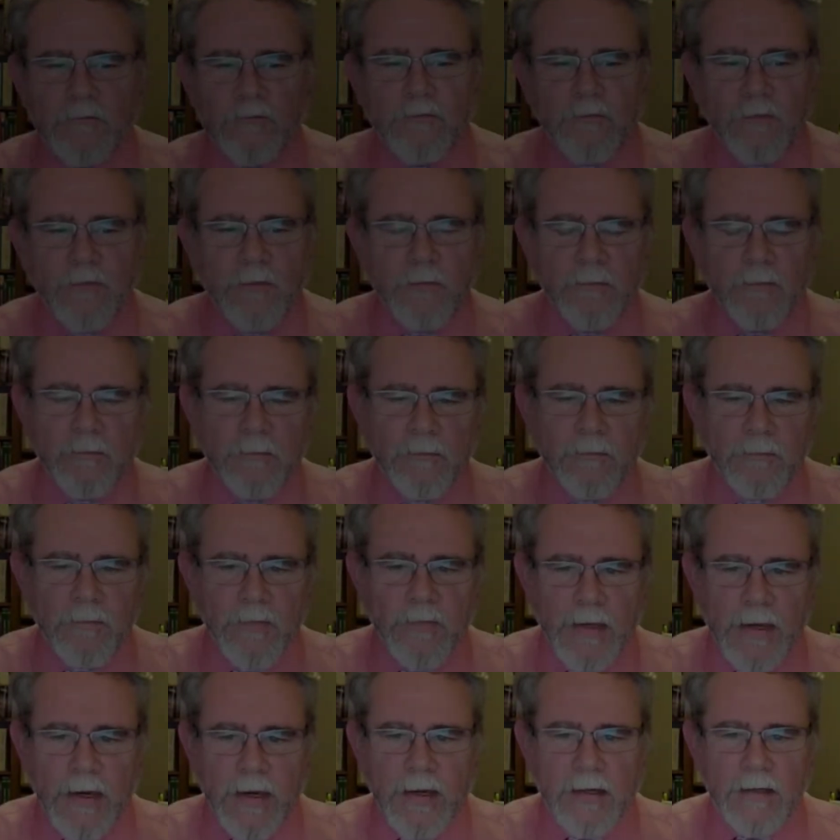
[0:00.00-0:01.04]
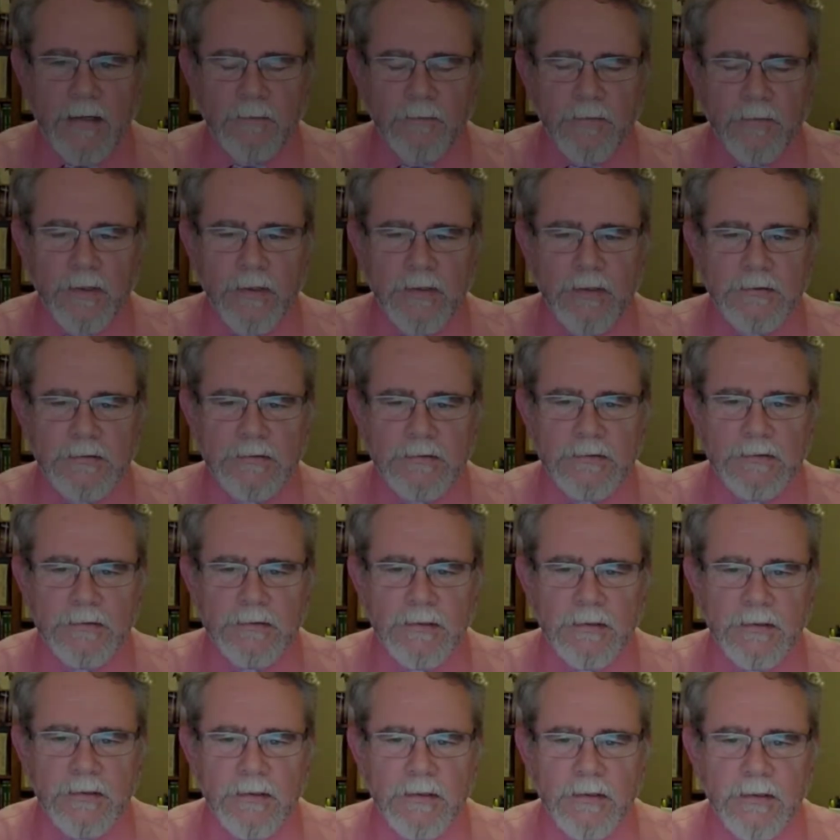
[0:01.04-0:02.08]
from the hiding place
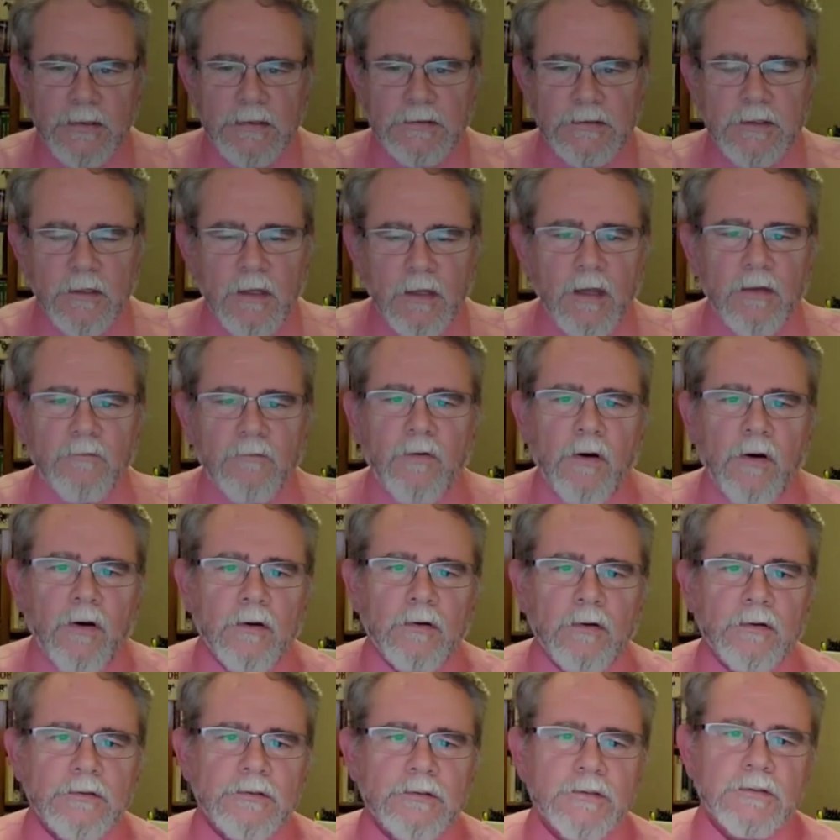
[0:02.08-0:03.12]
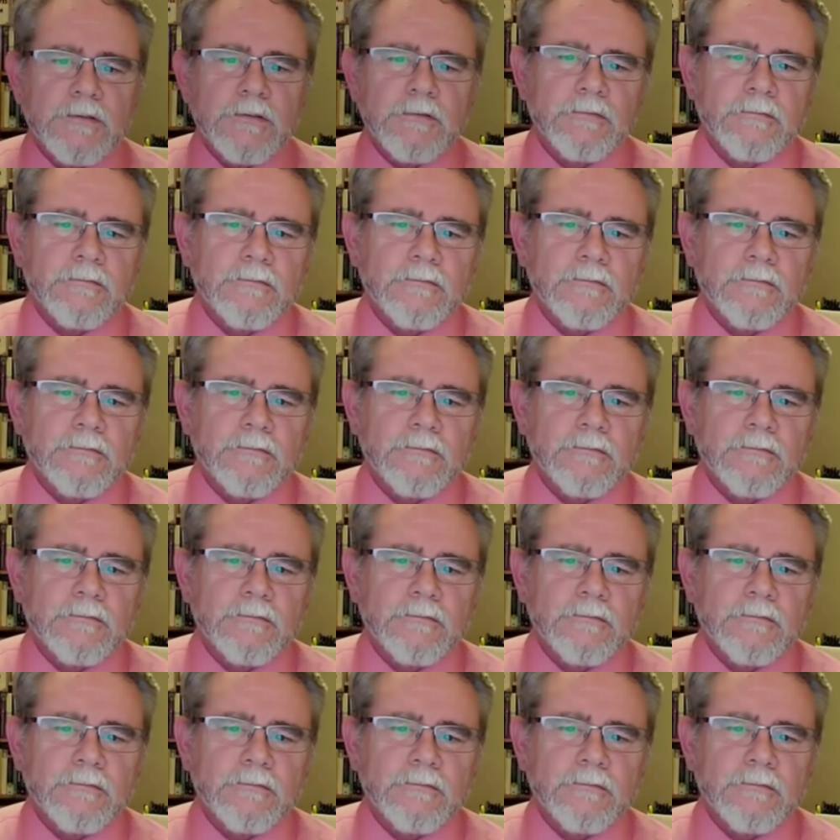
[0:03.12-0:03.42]
is love hurts.